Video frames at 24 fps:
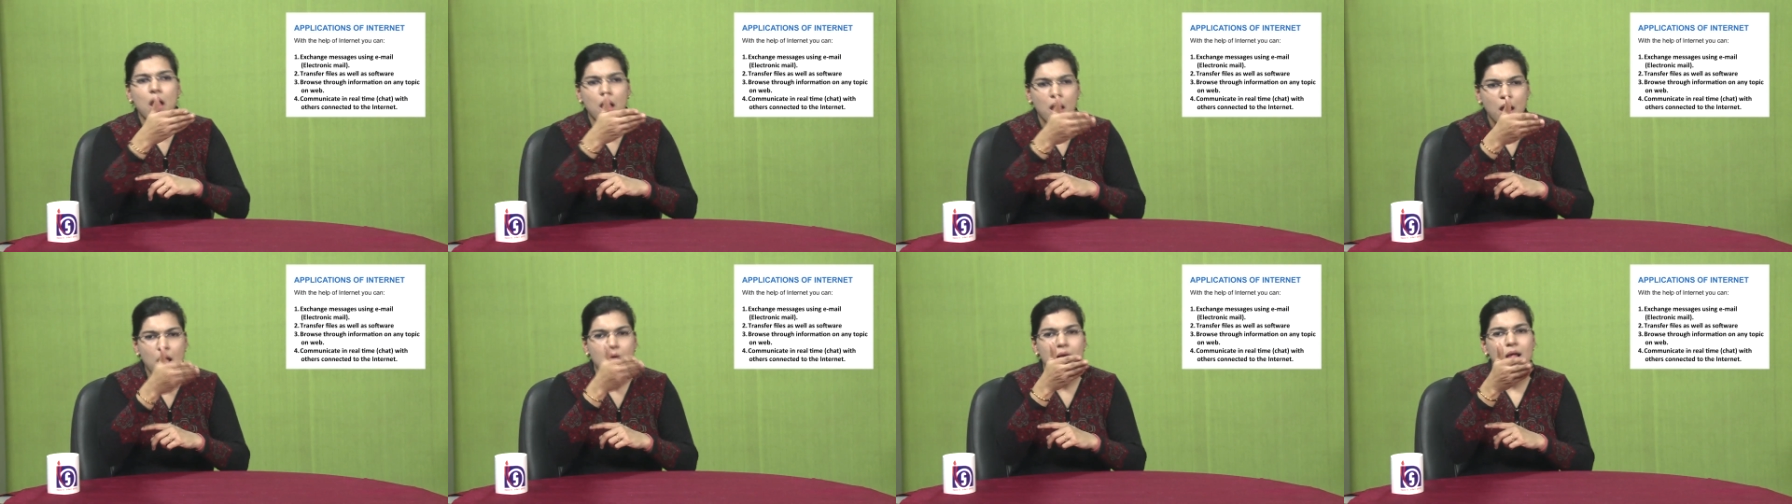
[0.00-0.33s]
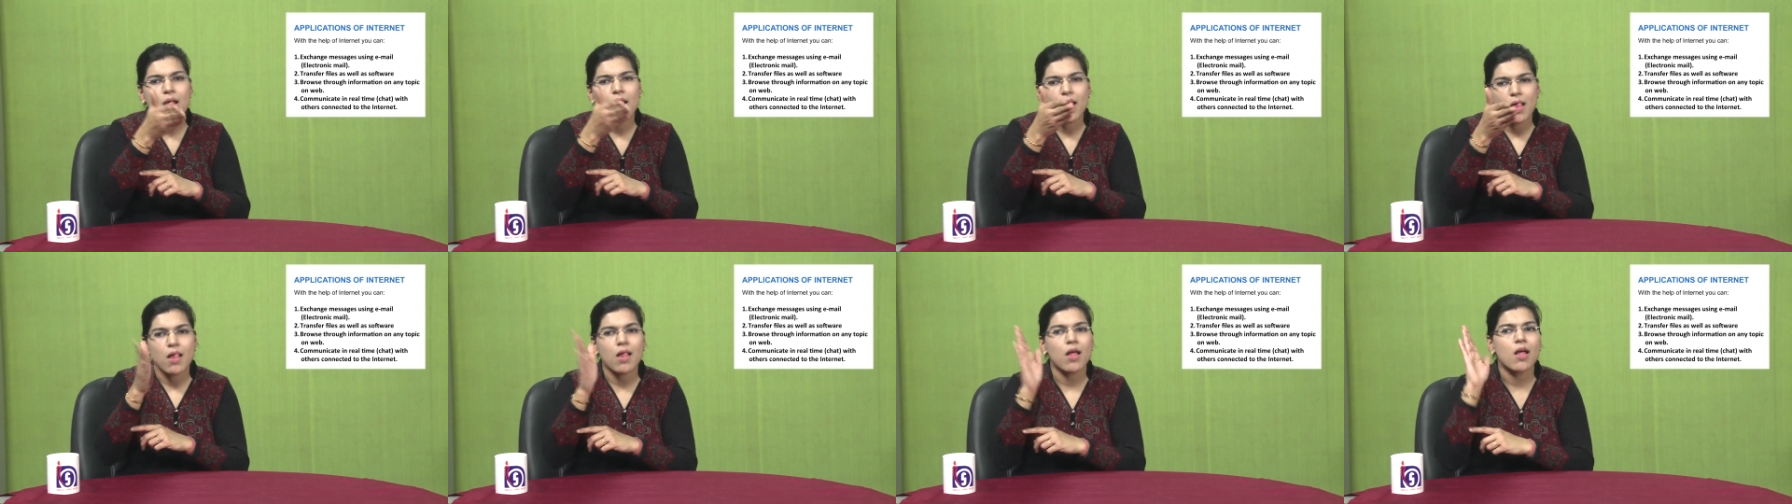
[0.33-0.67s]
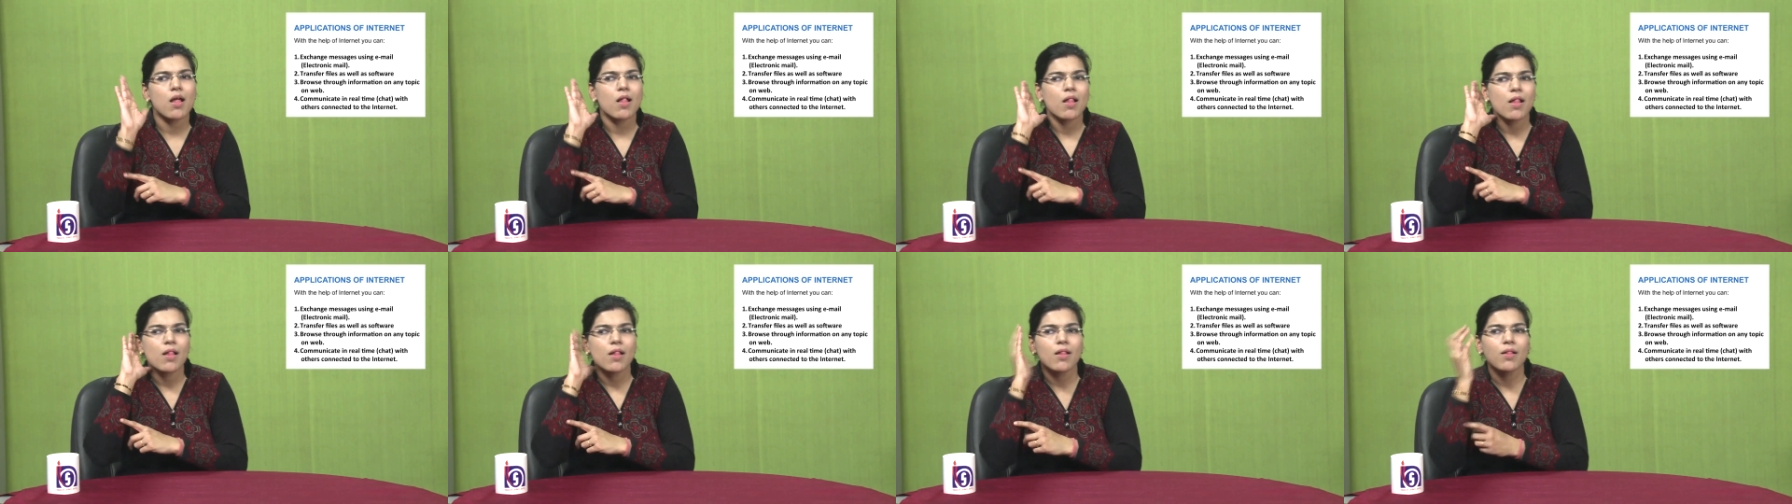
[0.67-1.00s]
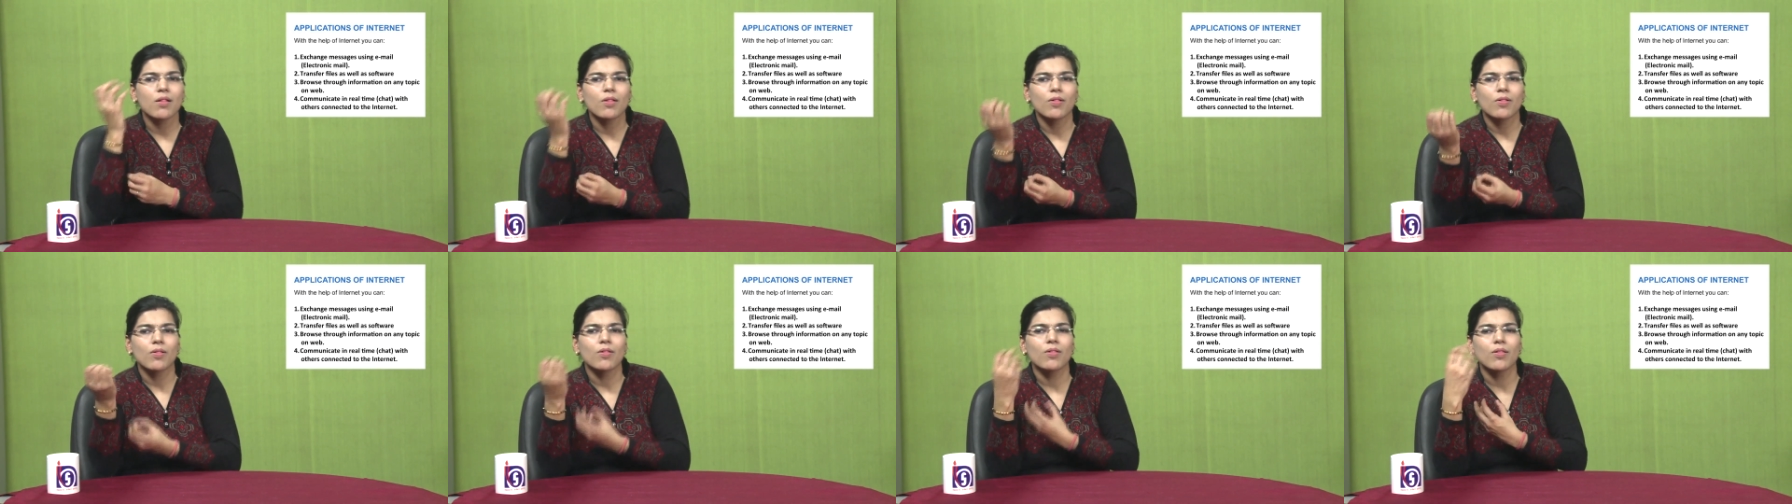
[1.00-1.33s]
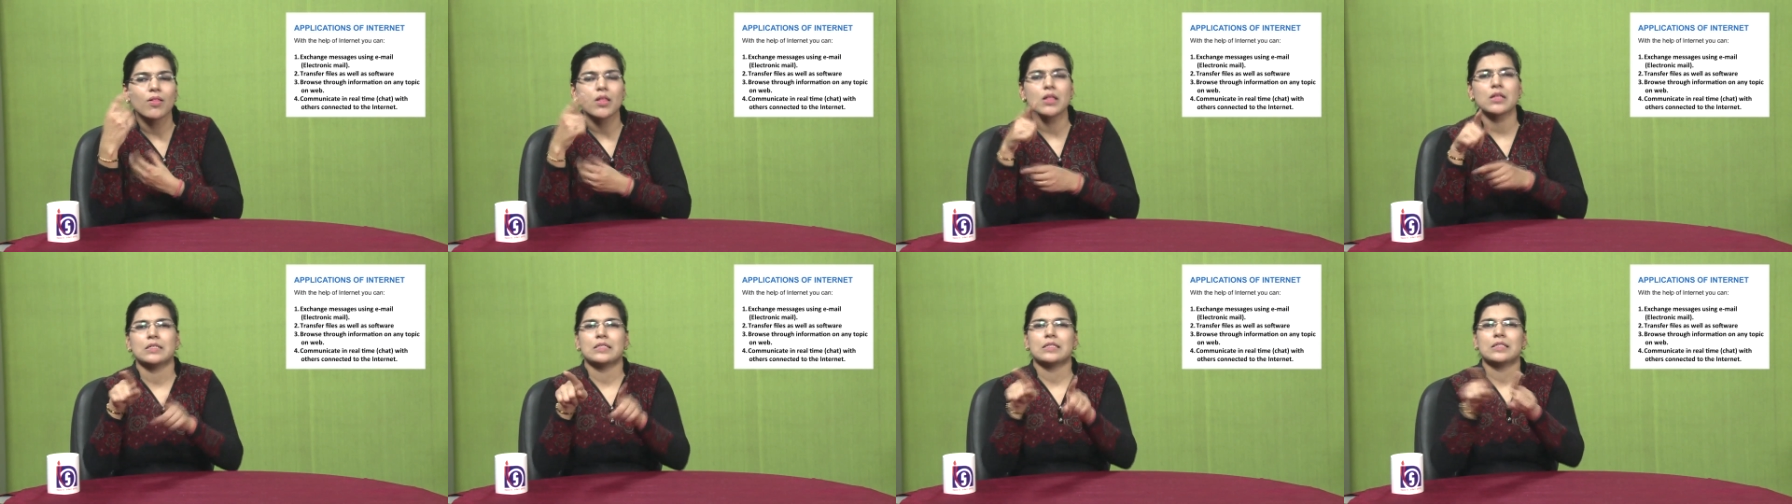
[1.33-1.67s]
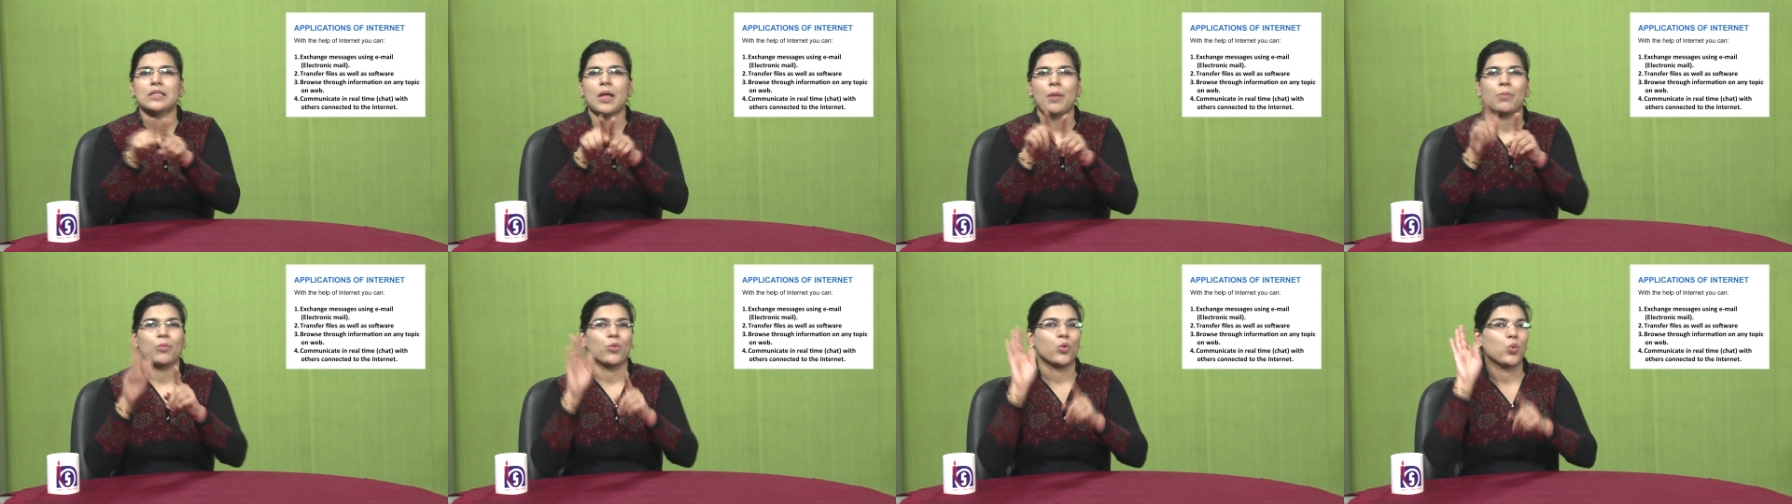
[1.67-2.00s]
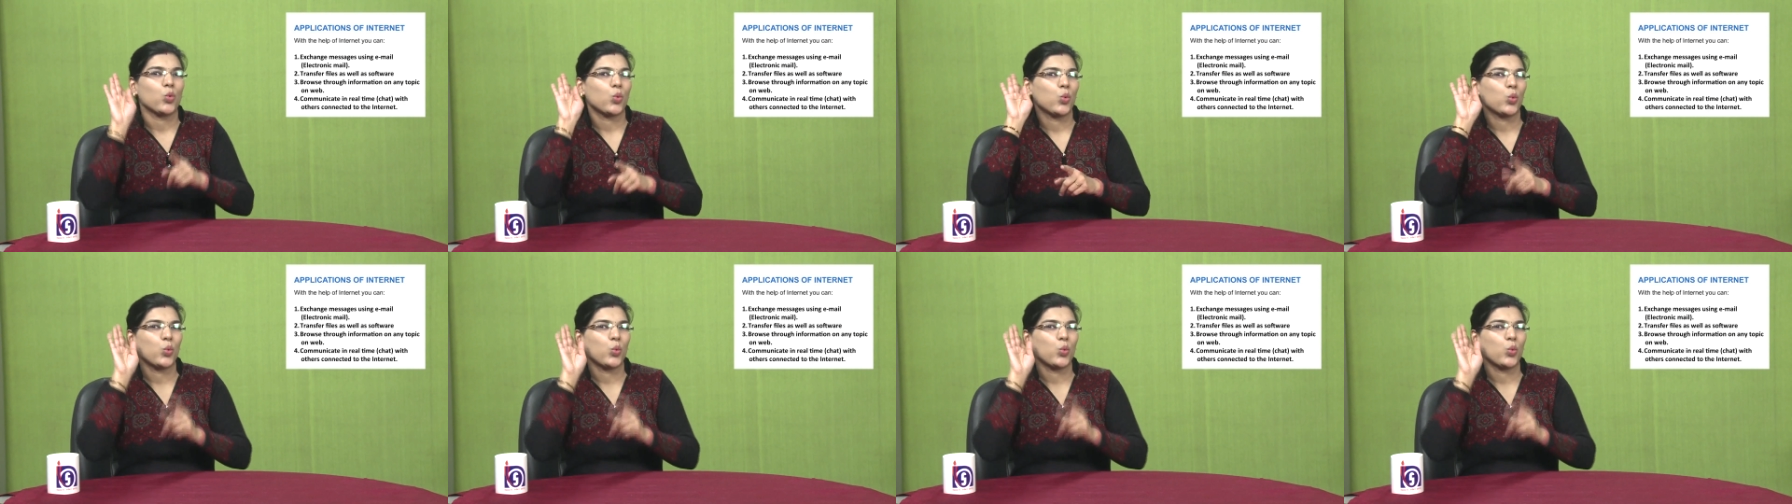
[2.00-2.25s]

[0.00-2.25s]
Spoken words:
government departments, anything.